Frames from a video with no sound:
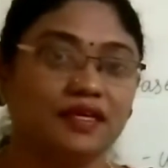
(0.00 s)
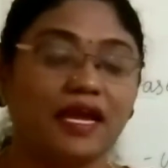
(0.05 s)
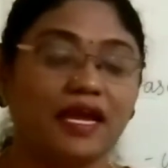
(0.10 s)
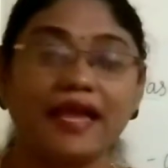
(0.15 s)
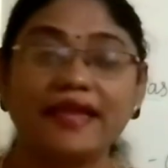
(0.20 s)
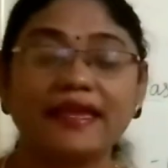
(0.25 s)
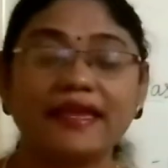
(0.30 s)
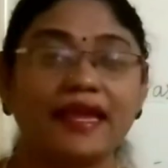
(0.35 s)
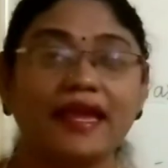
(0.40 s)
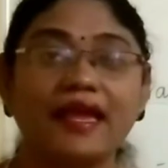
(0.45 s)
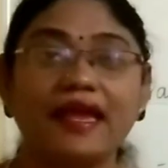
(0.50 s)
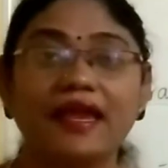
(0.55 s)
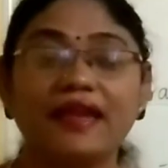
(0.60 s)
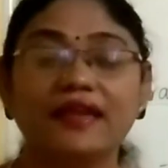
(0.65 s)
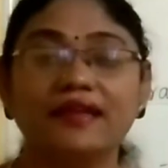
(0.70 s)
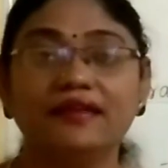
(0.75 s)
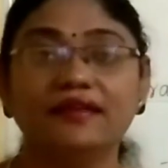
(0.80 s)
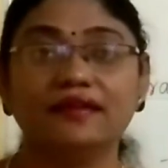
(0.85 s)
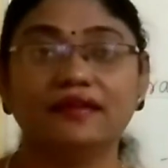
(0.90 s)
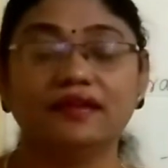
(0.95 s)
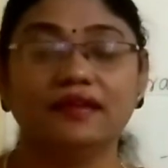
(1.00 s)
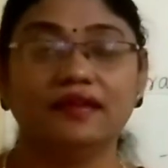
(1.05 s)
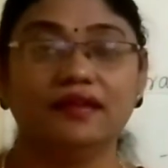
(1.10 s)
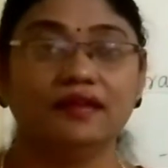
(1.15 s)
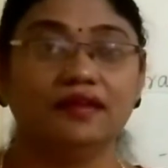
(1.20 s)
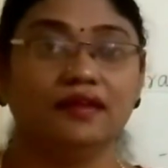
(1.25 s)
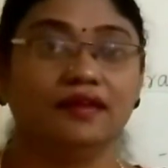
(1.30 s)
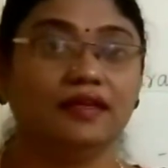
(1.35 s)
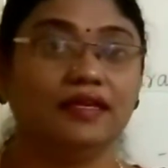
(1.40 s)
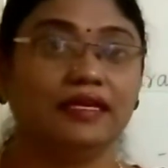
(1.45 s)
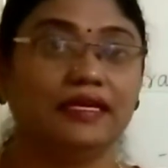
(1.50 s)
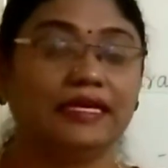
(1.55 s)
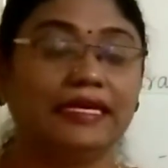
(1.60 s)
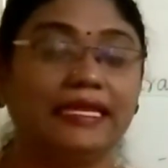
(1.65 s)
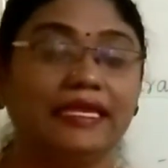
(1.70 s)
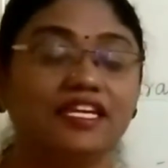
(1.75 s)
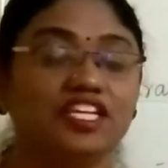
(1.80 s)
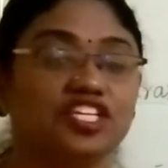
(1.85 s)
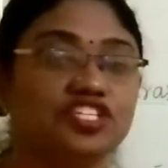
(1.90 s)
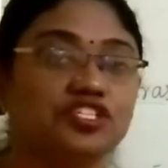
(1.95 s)
I had
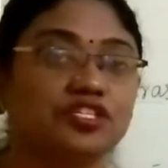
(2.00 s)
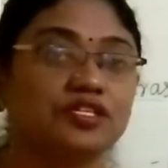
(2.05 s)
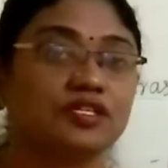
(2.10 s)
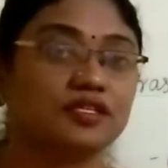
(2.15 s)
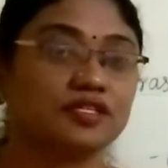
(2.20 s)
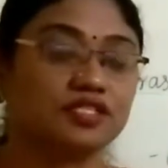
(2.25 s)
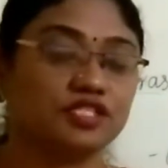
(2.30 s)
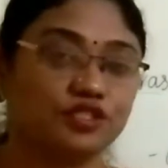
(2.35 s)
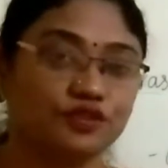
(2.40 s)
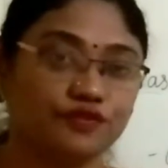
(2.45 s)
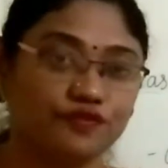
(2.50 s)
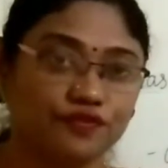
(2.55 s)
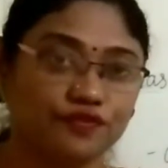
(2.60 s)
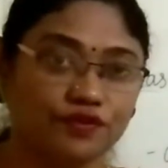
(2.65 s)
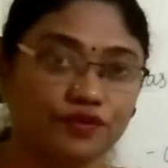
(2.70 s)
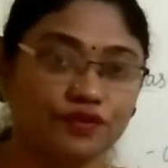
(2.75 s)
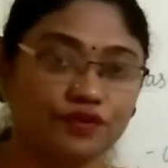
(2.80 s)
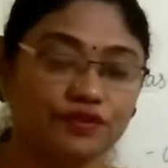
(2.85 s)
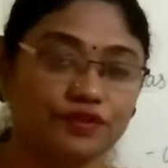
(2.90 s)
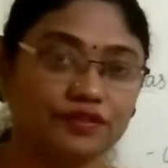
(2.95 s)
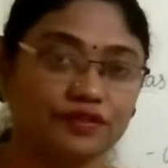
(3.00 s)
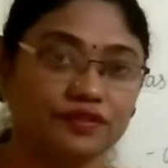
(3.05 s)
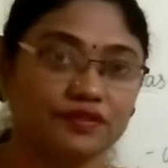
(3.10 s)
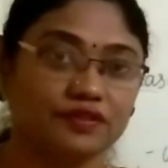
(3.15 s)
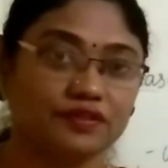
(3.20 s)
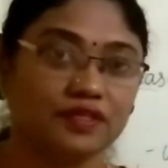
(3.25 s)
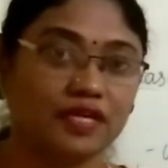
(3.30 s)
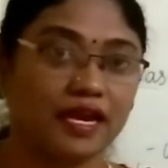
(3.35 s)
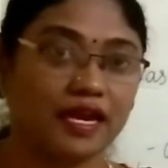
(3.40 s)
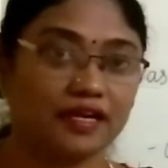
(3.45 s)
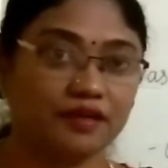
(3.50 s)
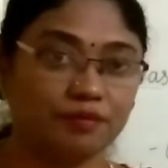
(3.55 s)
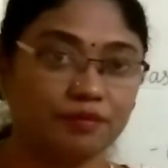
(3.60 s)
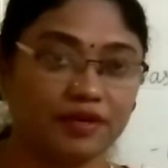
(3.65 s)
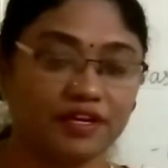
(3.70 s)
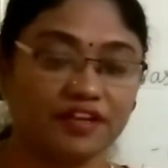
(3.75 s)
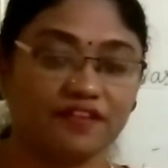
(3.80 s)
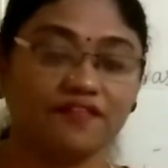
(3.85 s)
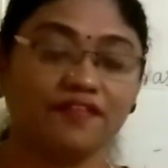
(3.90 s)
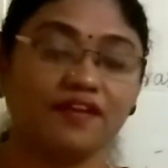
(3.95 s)
delicious food at
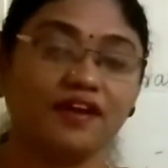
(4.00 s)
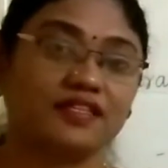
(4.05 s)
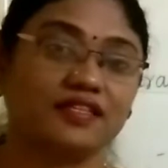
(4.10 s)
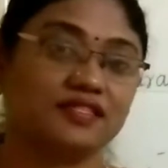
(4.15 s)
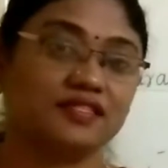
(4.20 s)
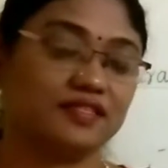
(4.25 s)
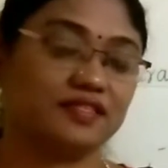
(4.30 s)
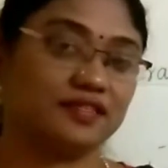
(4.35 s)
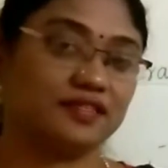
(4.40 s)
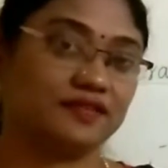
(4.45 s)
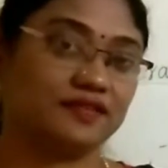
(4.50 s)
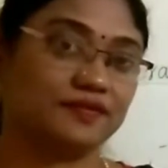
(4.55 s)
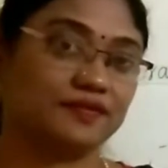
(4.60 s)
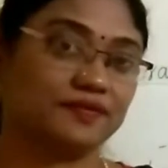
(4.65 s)
breakfast.